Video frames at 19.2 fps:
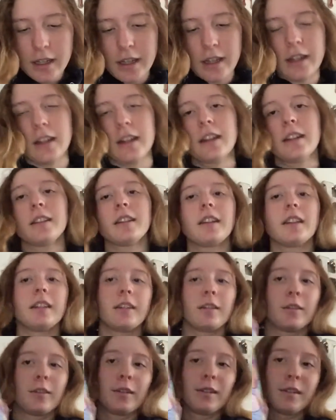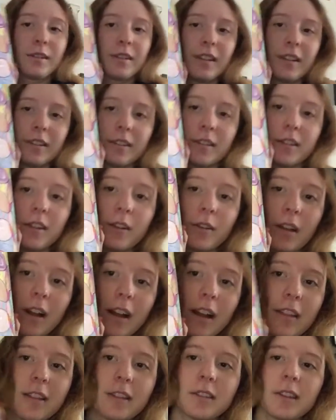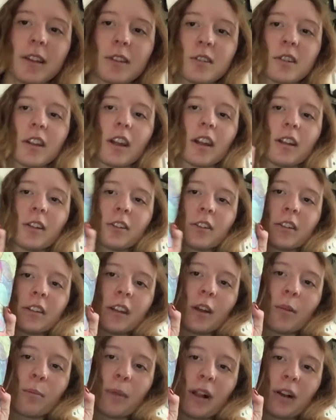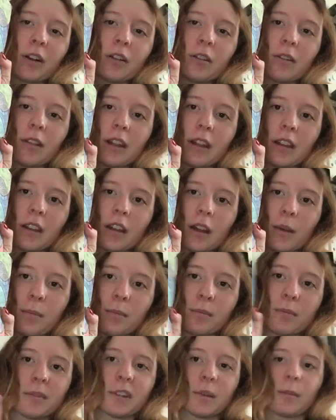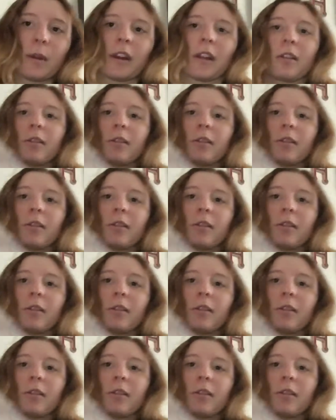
then there was this too. This actually kind of turned out better than some of my